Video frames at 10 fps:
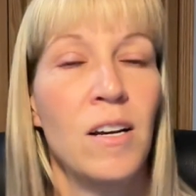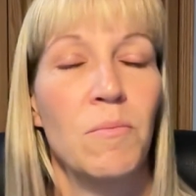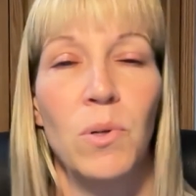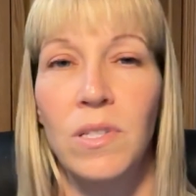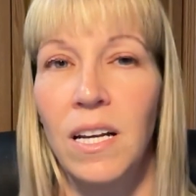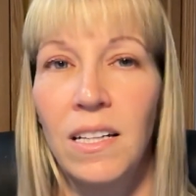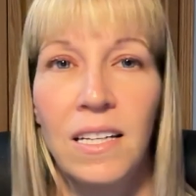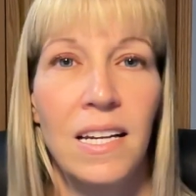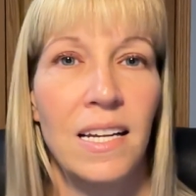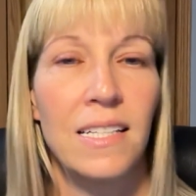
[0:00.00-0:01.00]

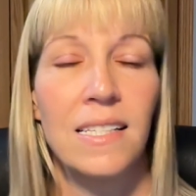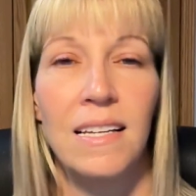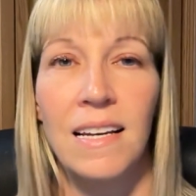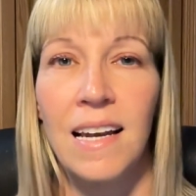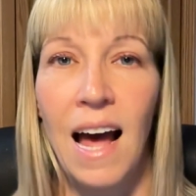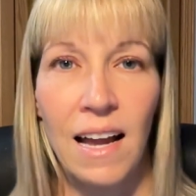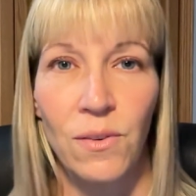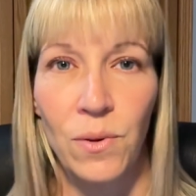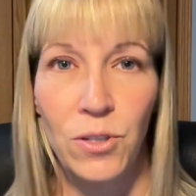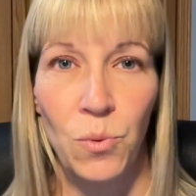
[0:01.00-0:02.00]
motility is not
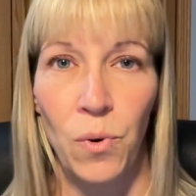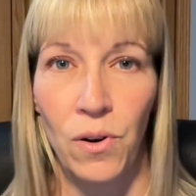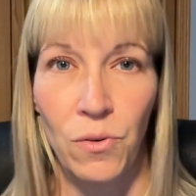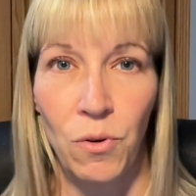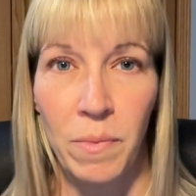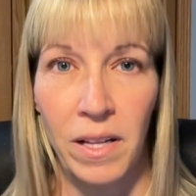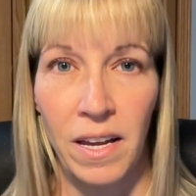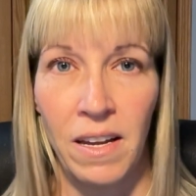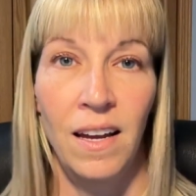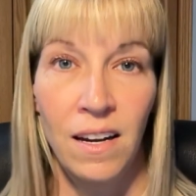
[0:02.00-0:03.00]
going to work
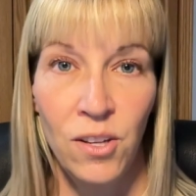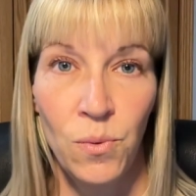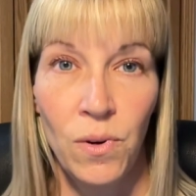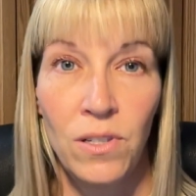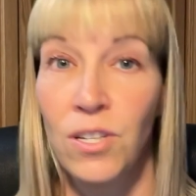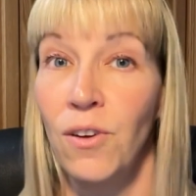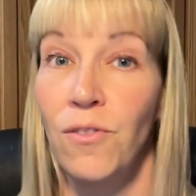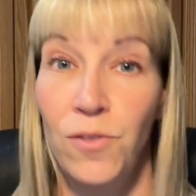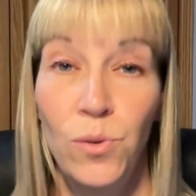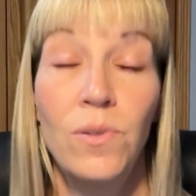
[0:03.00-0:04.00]
normally. In other words,
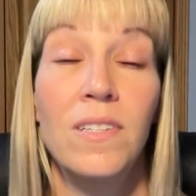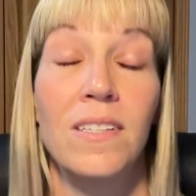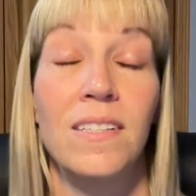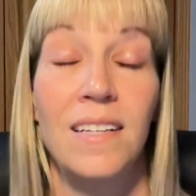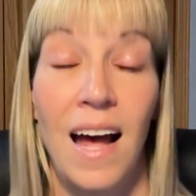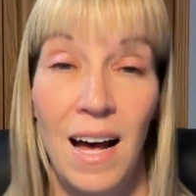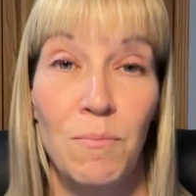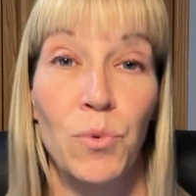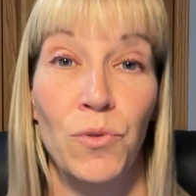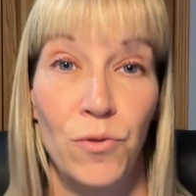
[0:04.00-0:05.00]
food does not
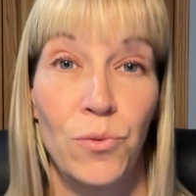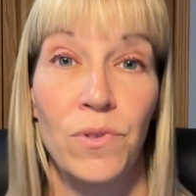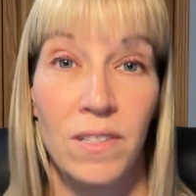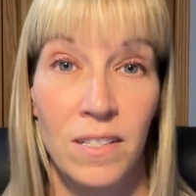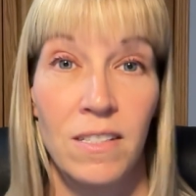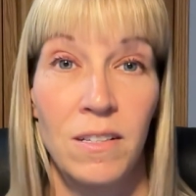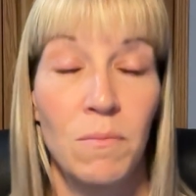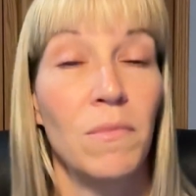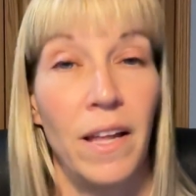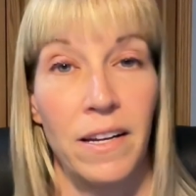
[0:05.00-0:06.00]
move through the
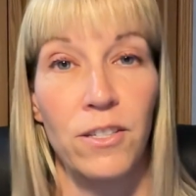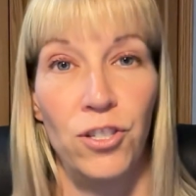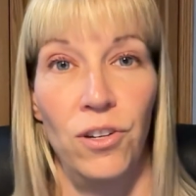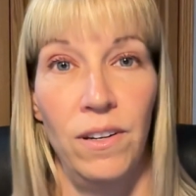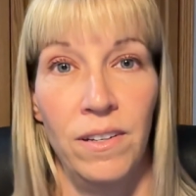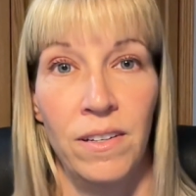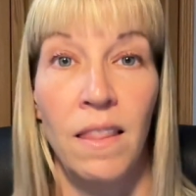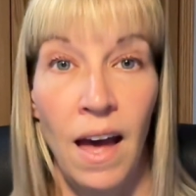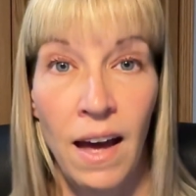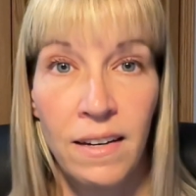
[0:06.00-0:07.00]
system like it should.
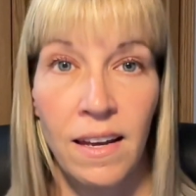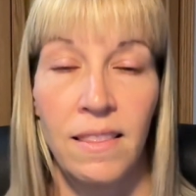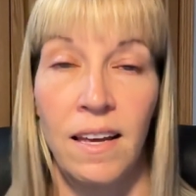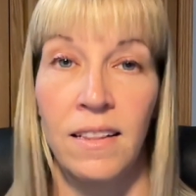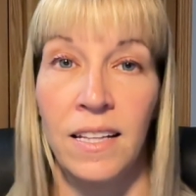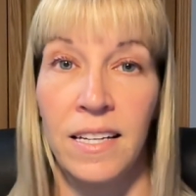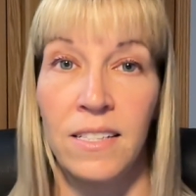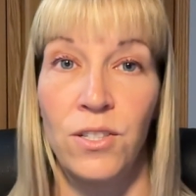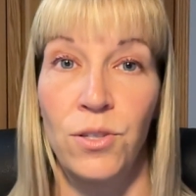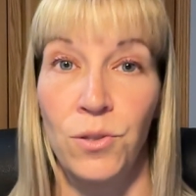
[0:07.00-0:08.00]
That can then
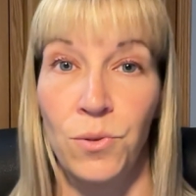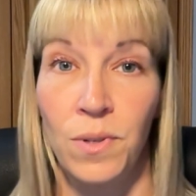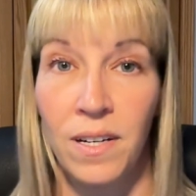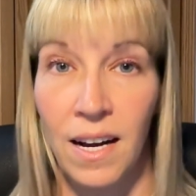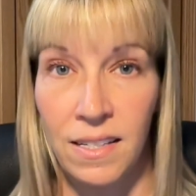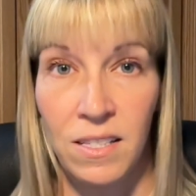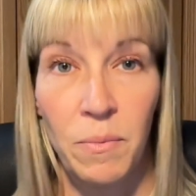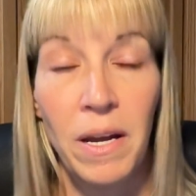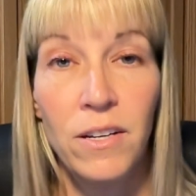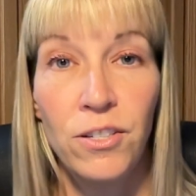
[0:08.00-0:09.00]
lead to
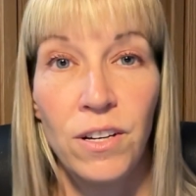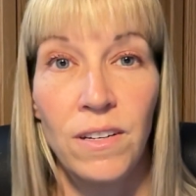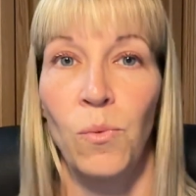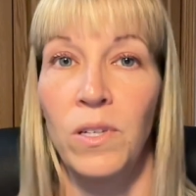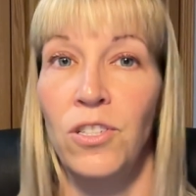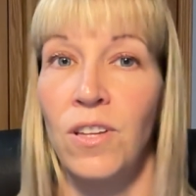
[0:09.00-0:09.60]
constipation, which